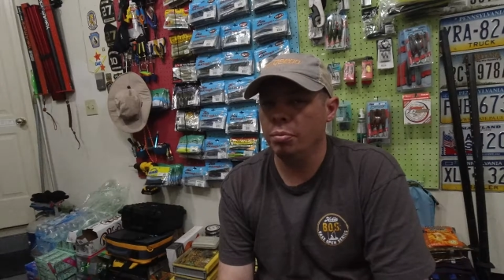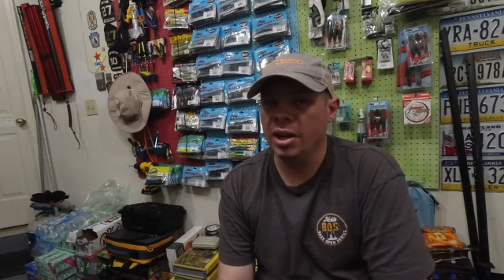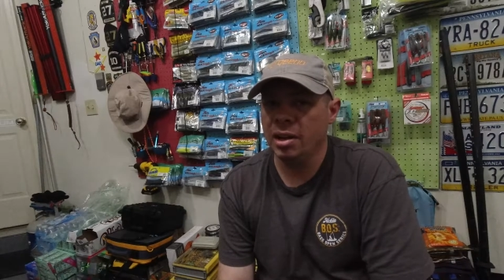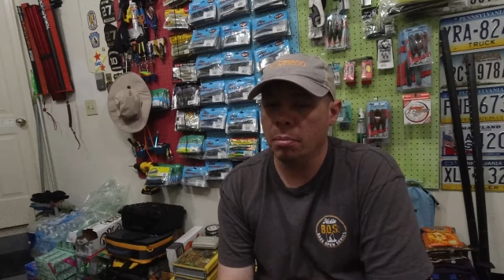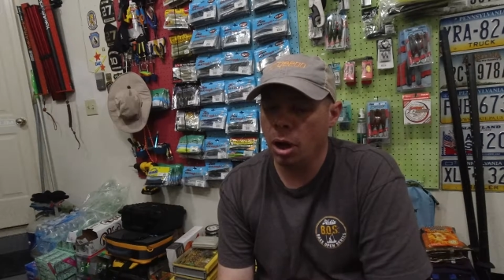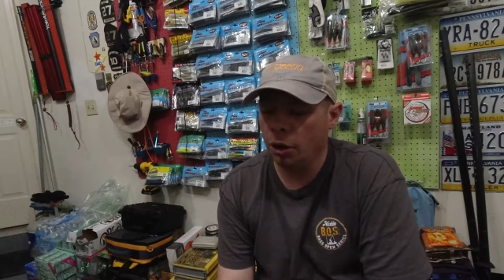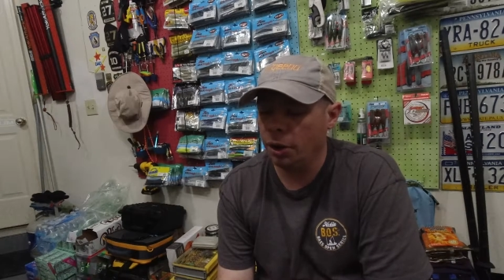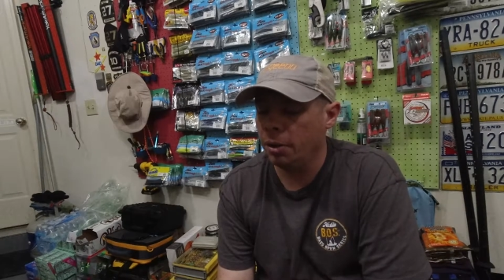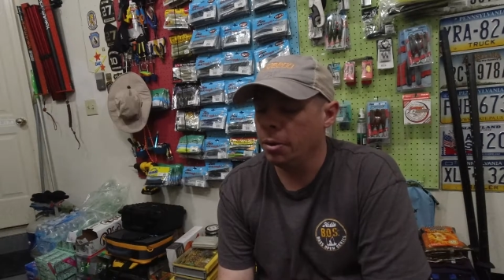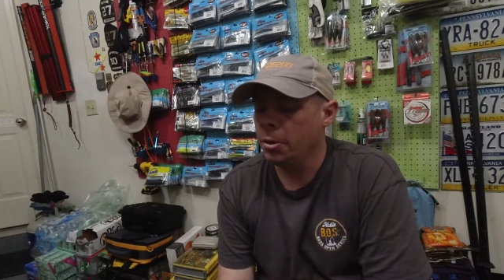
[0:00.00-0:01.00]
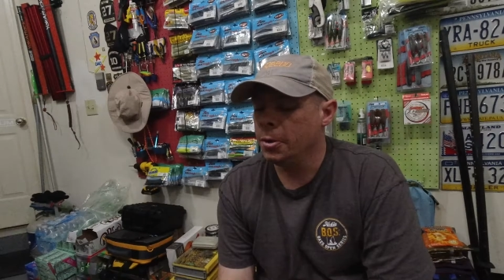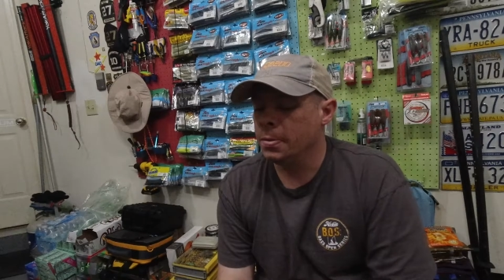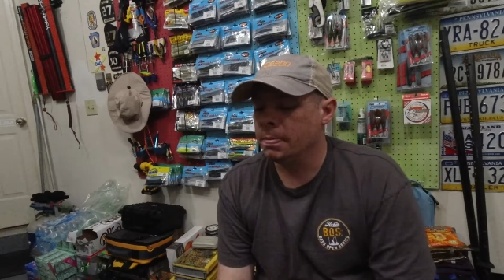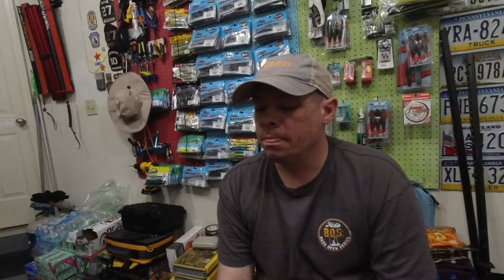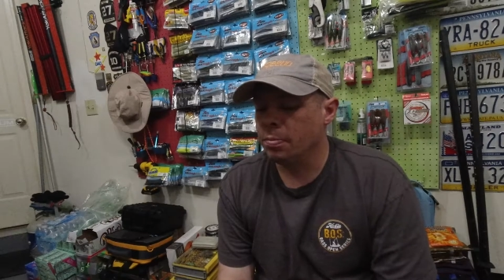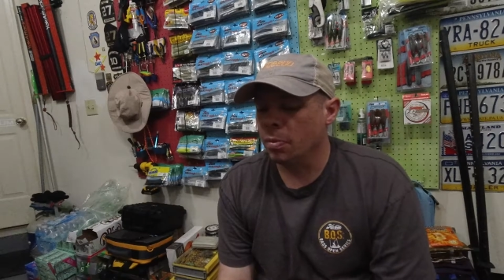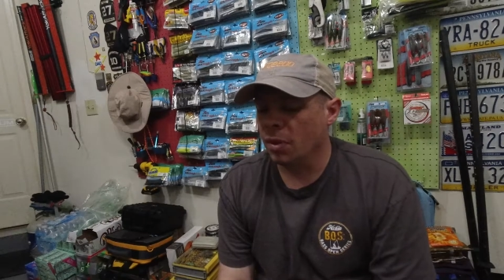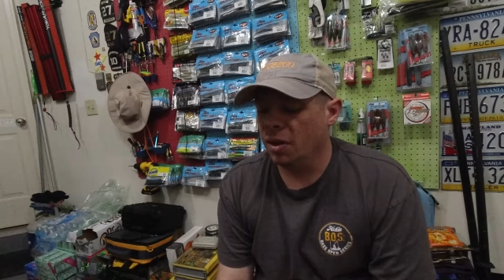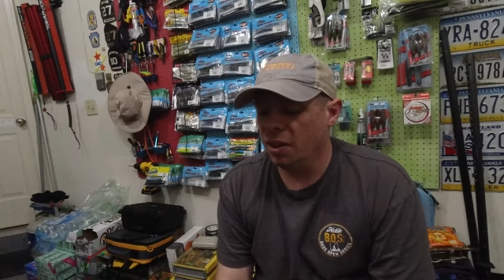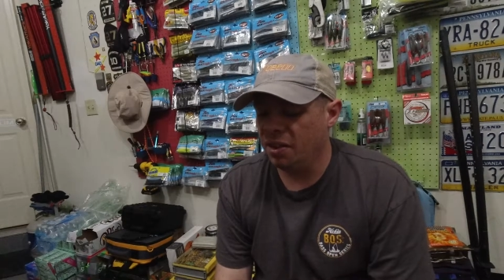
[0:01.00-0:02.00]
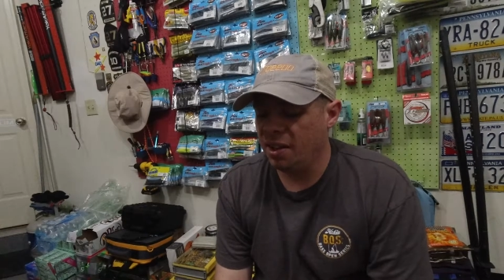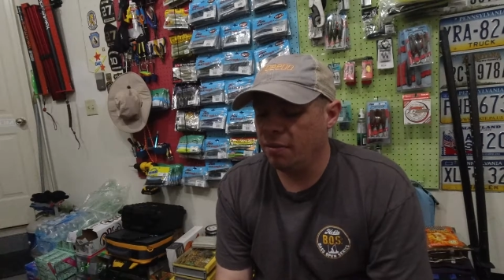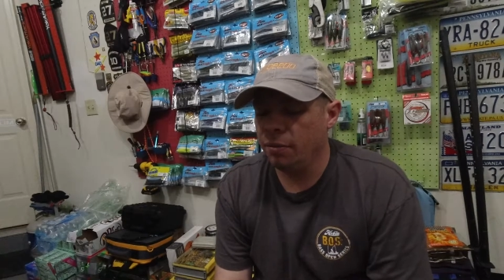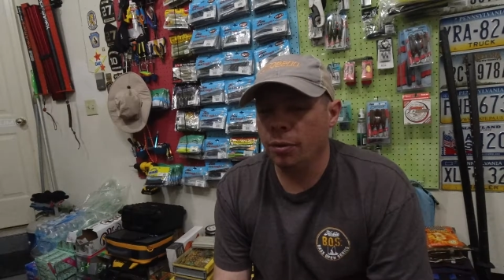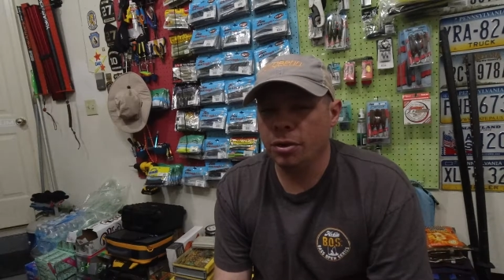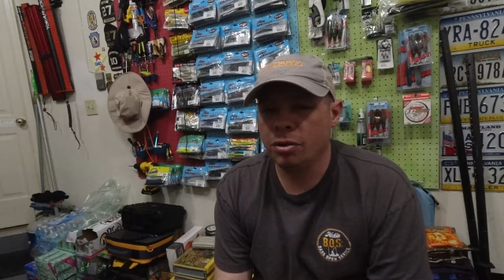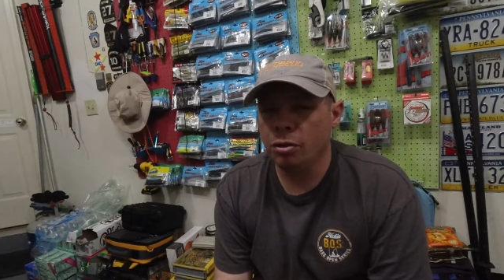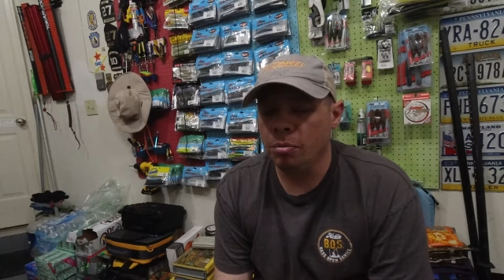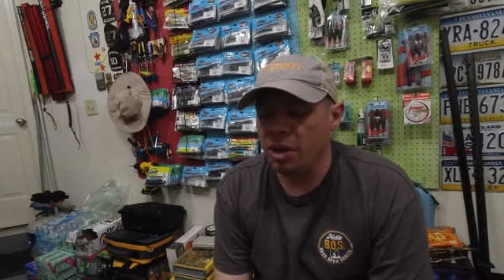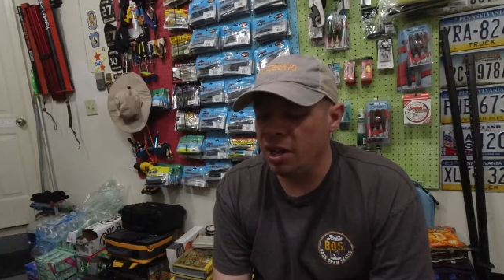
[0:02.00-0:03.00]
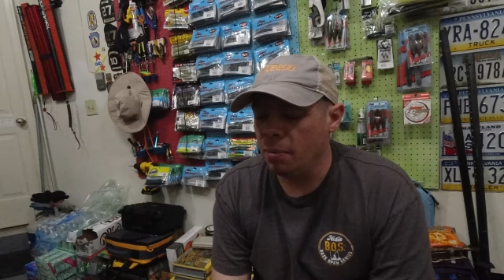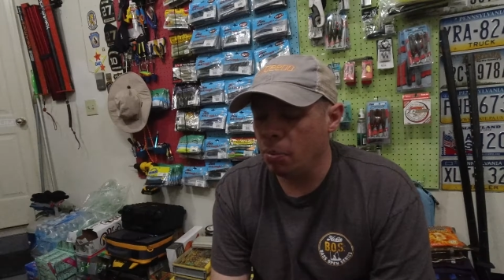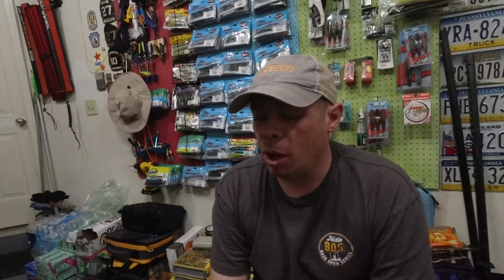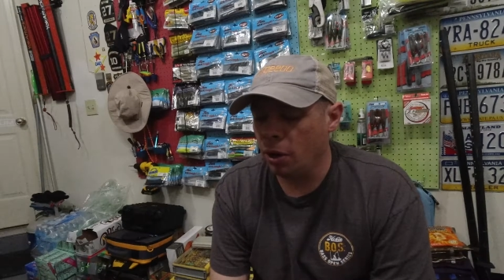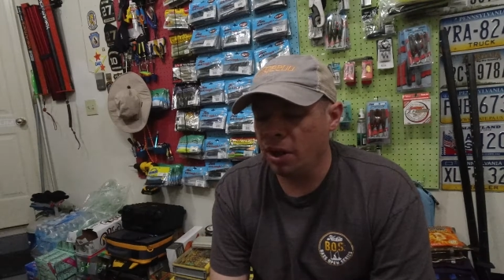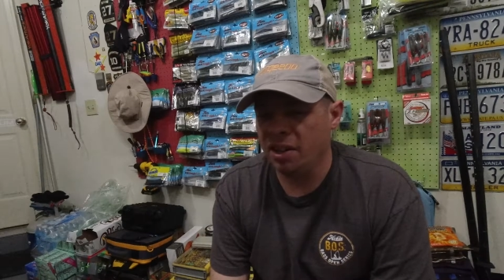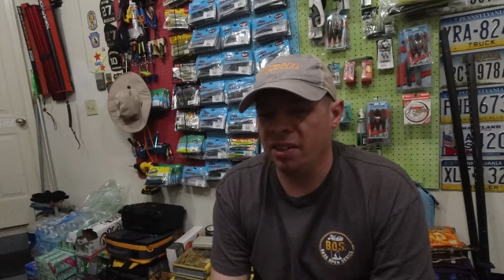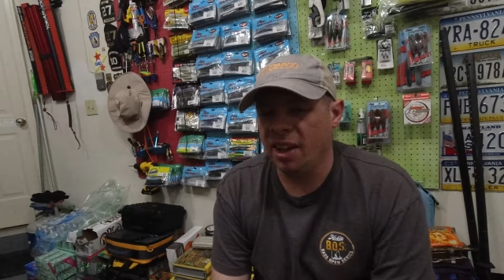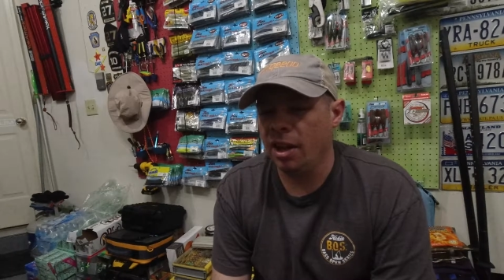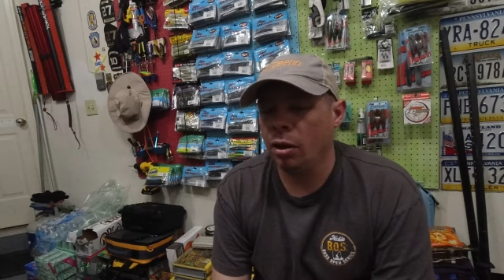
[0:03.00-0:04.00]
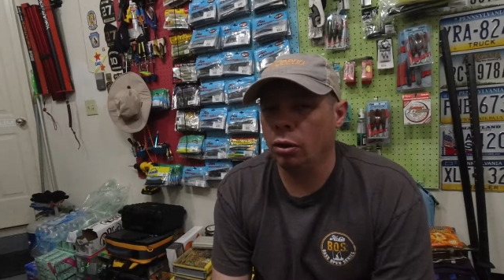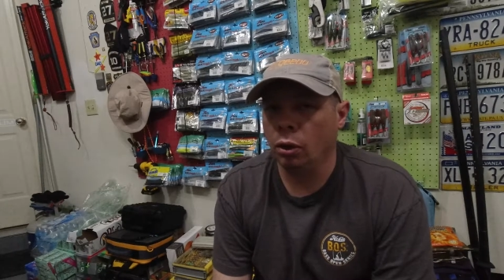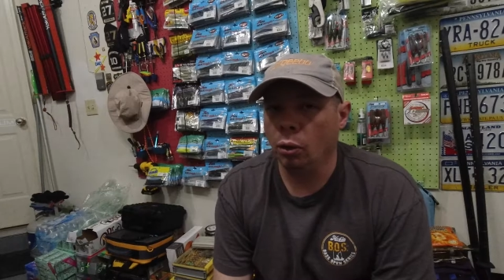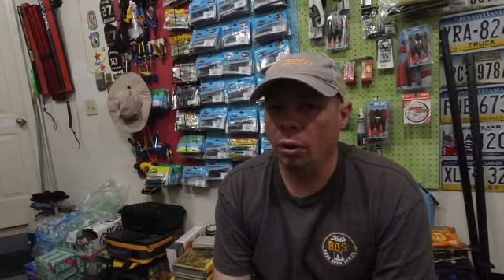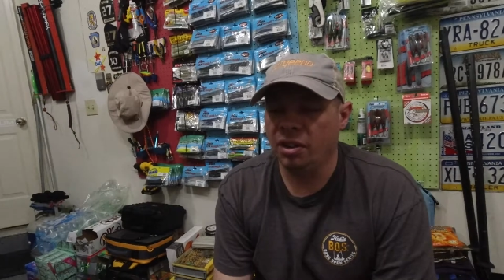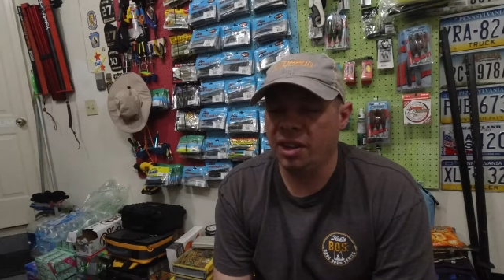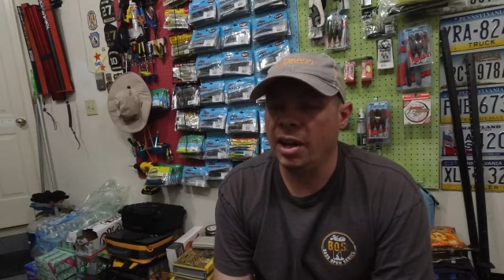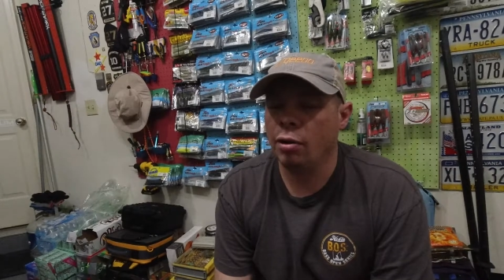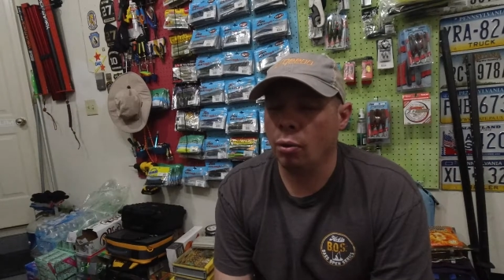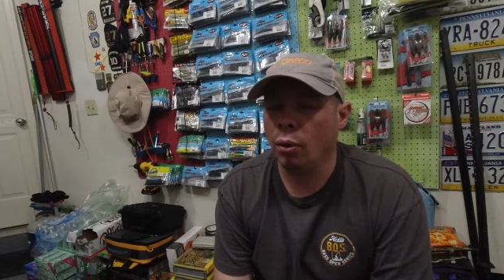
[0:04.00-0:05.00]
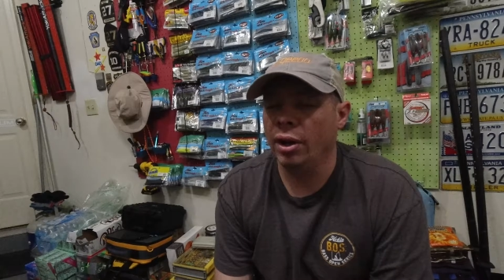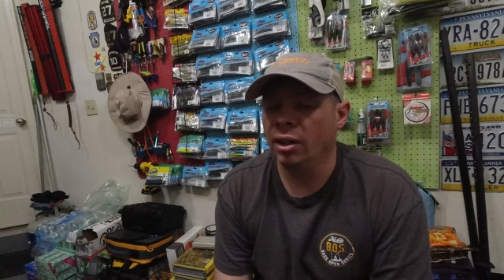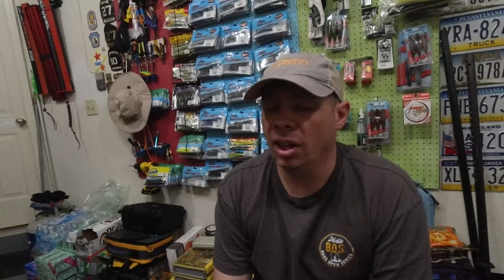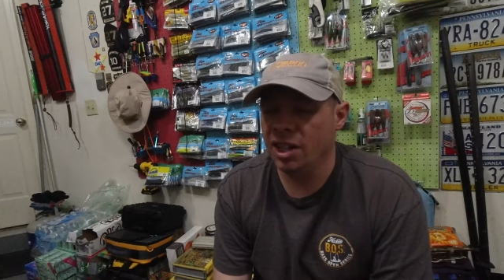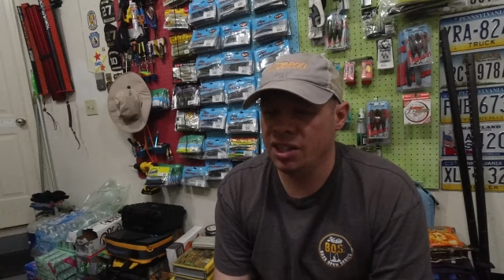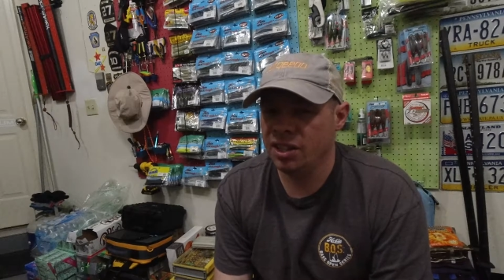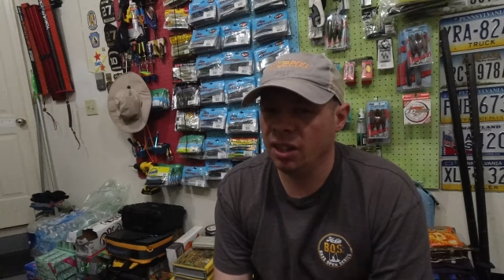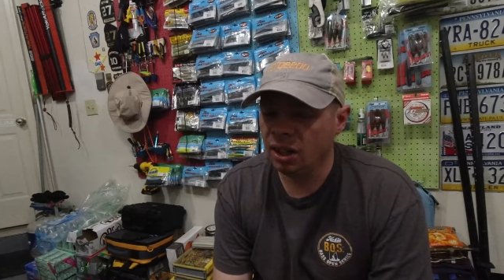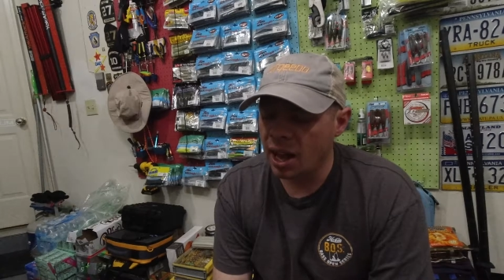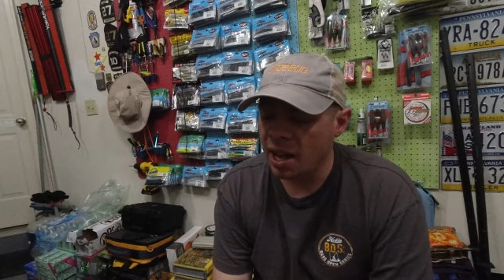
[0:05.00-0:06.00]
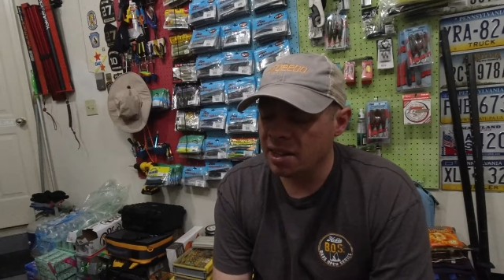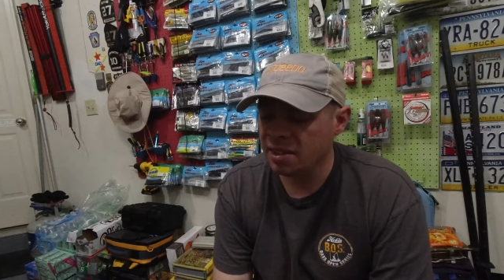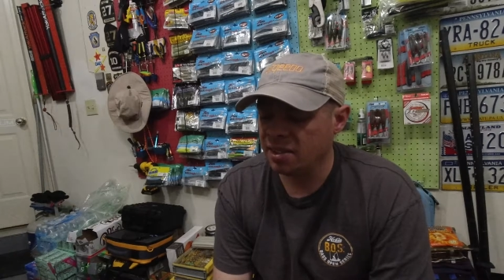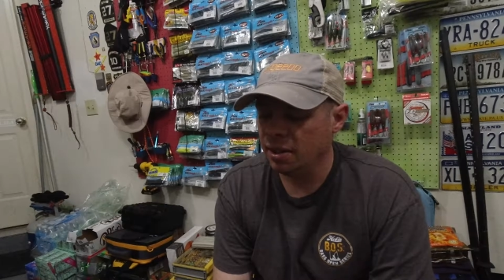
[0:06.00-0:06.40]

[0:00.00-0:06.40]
medium moderate. The 7'2" medium moderate St. Croix Legend glass